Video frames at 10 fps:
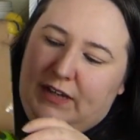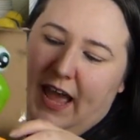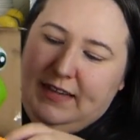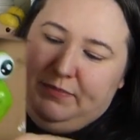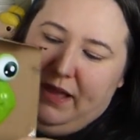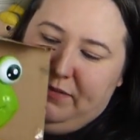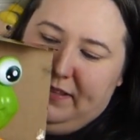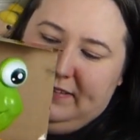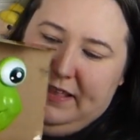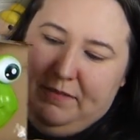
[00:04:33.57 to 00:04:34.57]
She has played
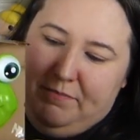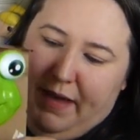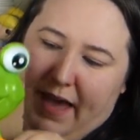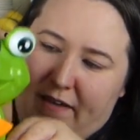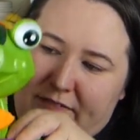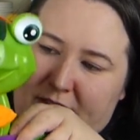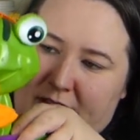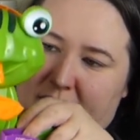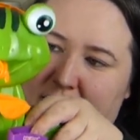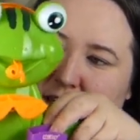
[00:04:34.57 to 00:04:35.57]
with this in the bath.
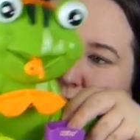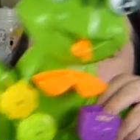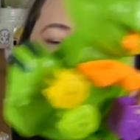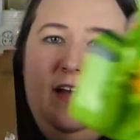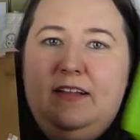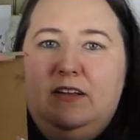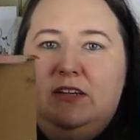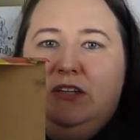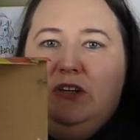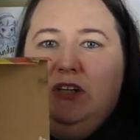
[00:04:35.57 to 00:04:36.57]
It's got a
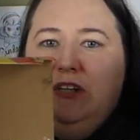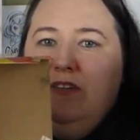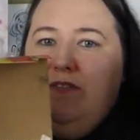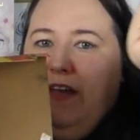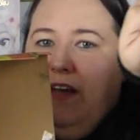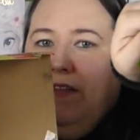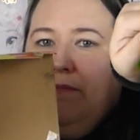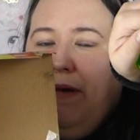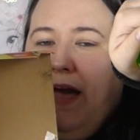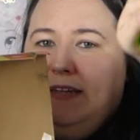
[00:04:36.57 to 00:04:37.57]
little suction thing
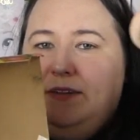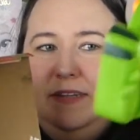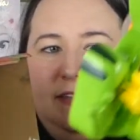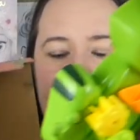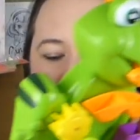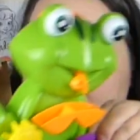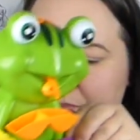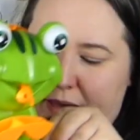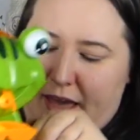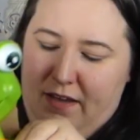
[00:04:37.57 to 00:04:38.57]
on the back so it sticks to the
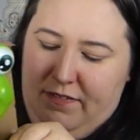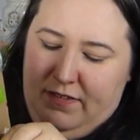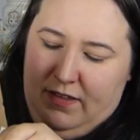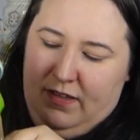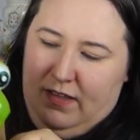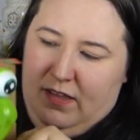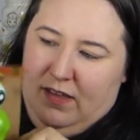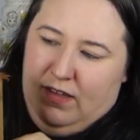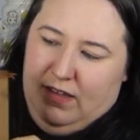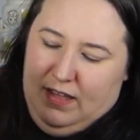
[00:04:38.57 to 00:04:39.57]
bath,
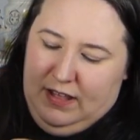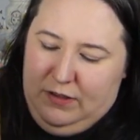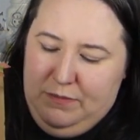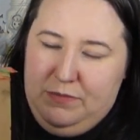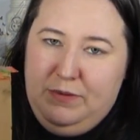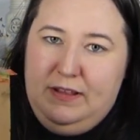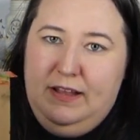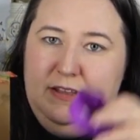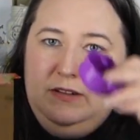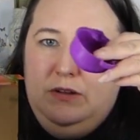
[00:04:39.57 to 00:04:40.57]
and it comes
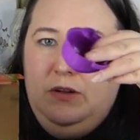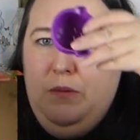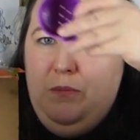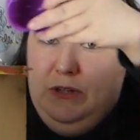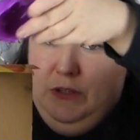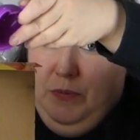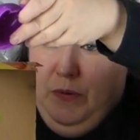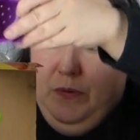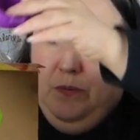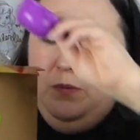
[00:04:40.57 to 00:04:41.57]
with a little cup which you
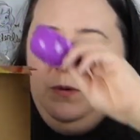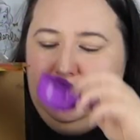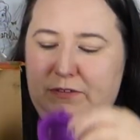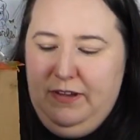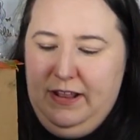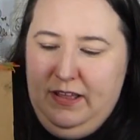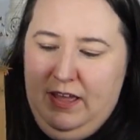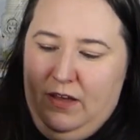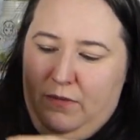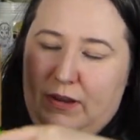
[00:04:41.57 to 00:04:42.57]
pour the water in,
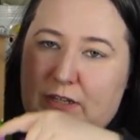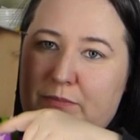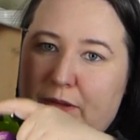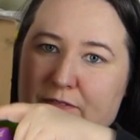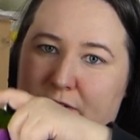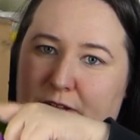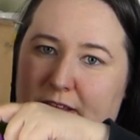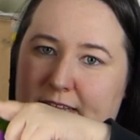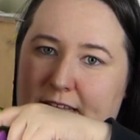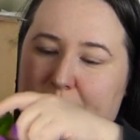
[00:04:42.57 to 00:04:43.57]
which moves all
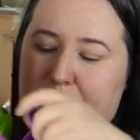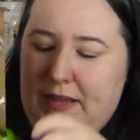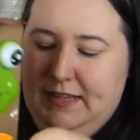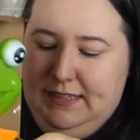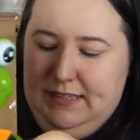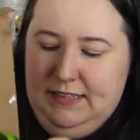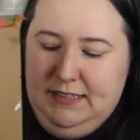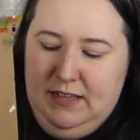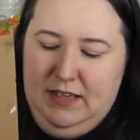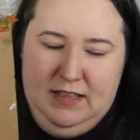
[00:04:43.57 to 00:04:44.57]
these little pieces.
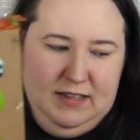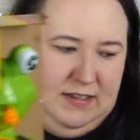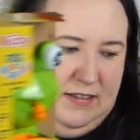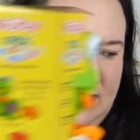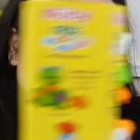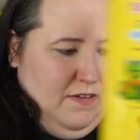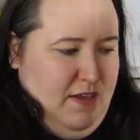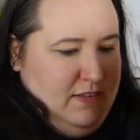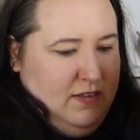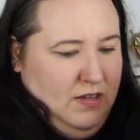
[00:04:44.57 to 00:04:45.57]
So
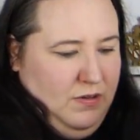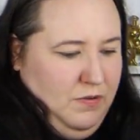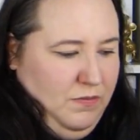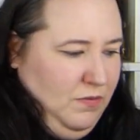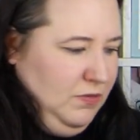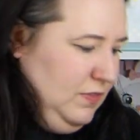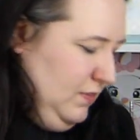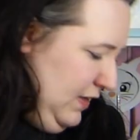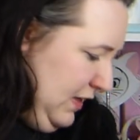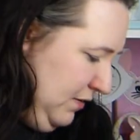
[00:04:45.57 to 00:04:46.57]
that's
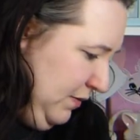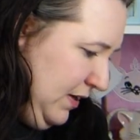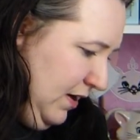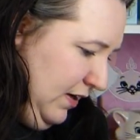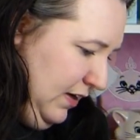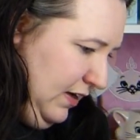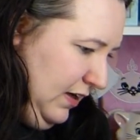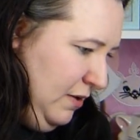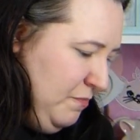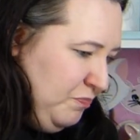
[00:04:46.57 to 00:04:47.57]
another thing that we got
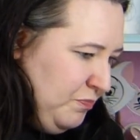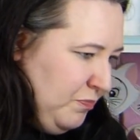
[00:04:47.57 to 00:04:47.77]
her.